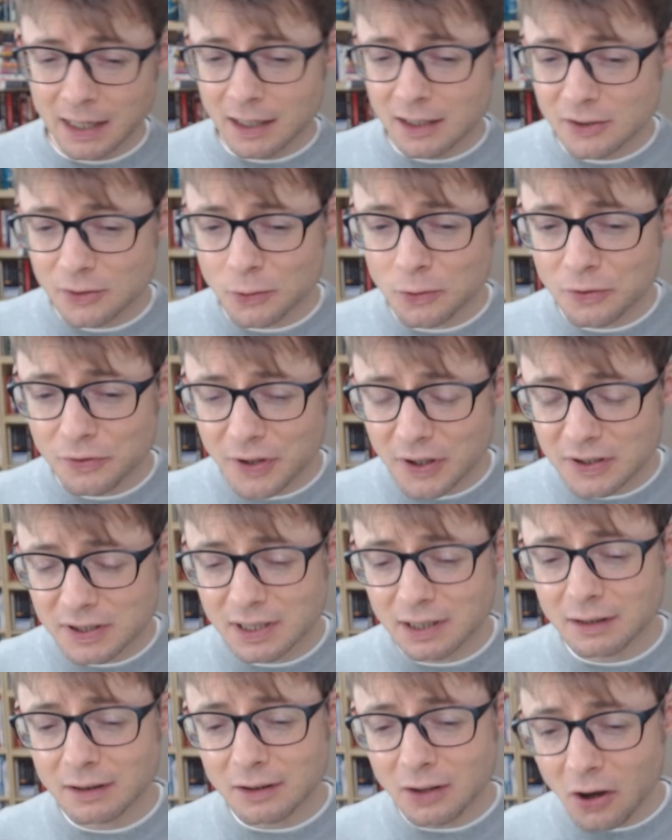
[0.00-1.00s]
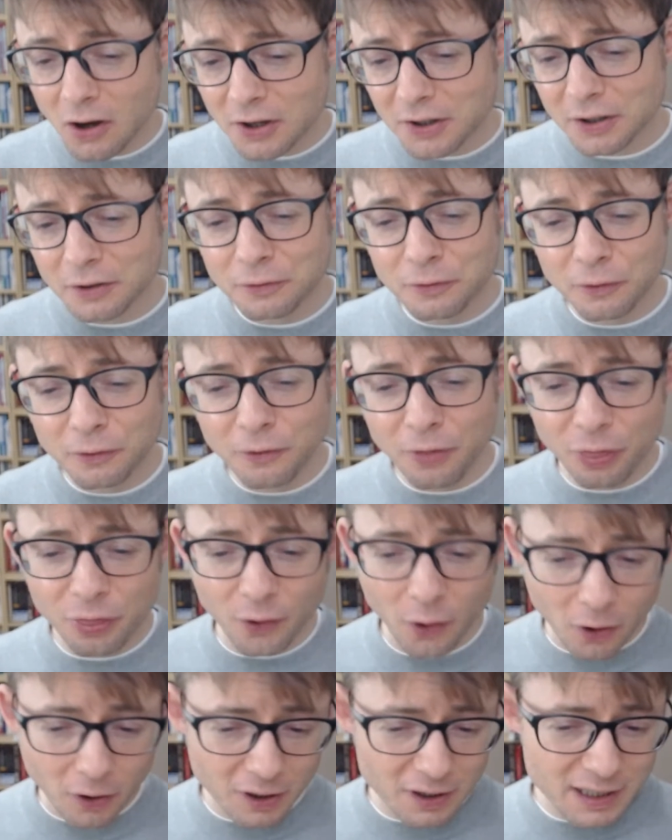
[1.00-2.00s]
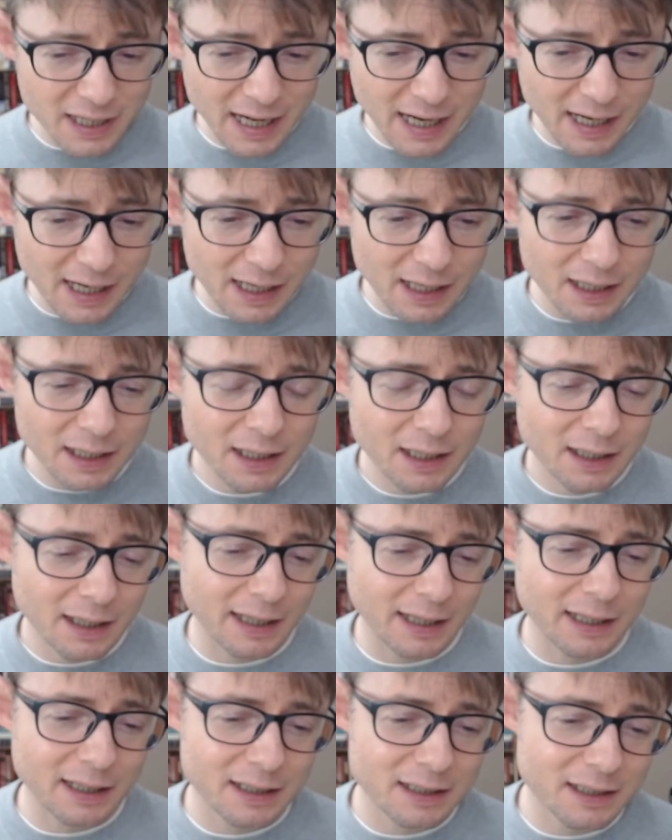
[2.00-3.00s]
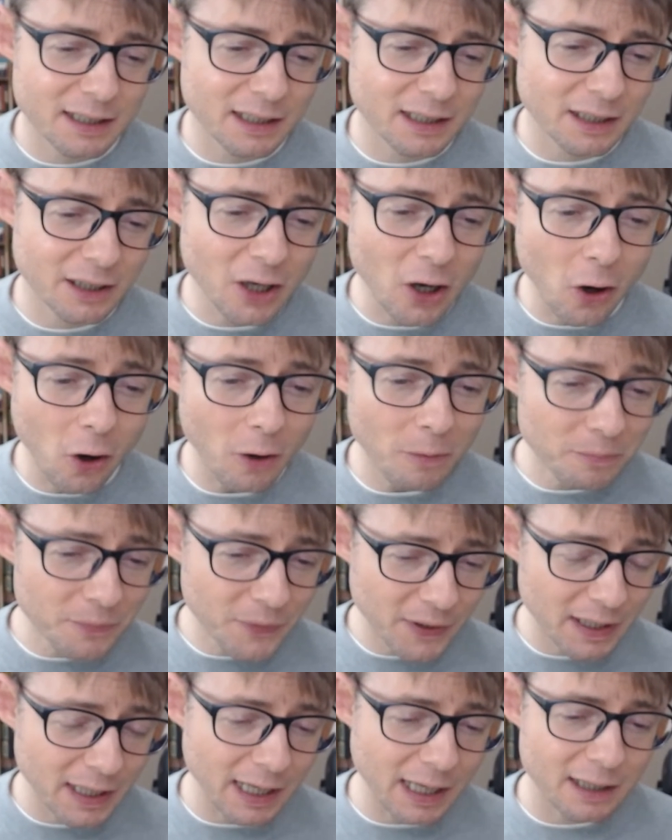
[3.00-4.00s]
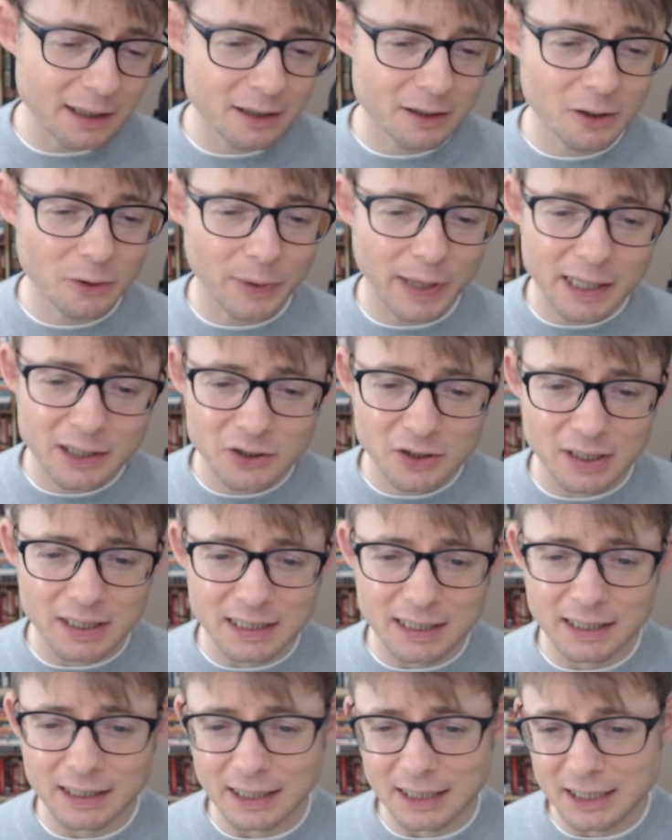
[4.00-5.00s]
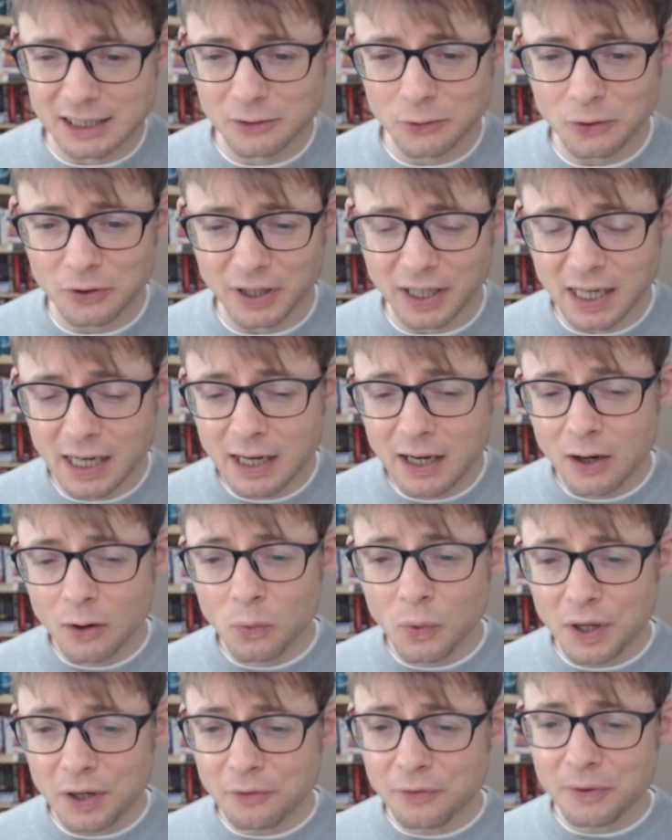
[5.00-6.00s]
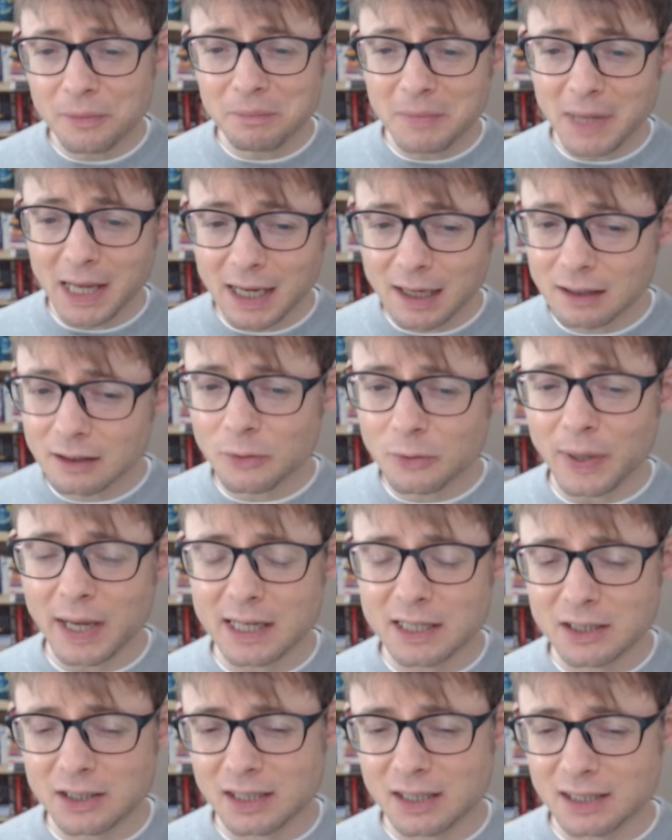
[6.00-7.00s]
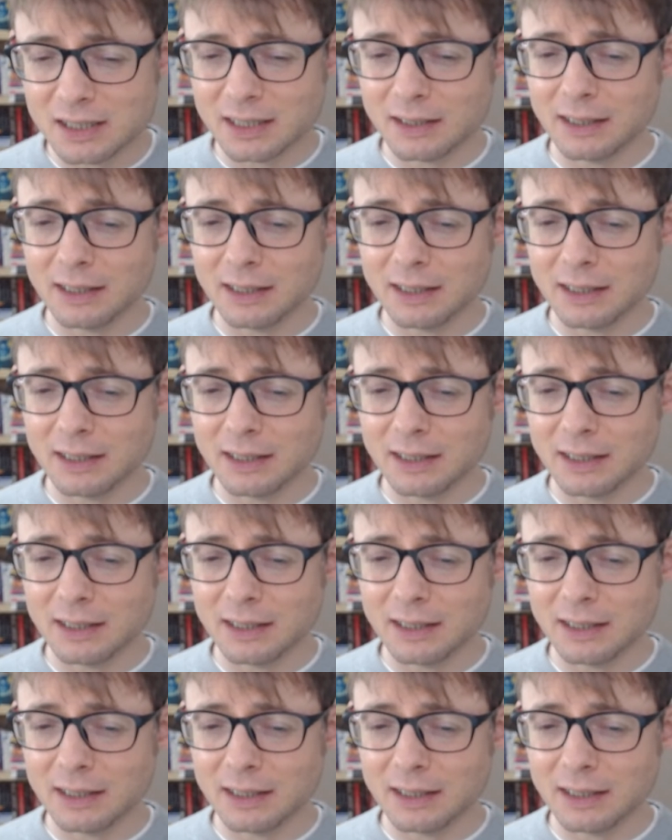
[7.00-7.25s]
So there's a lot of thorny and complicated questions in this story. One of the main questions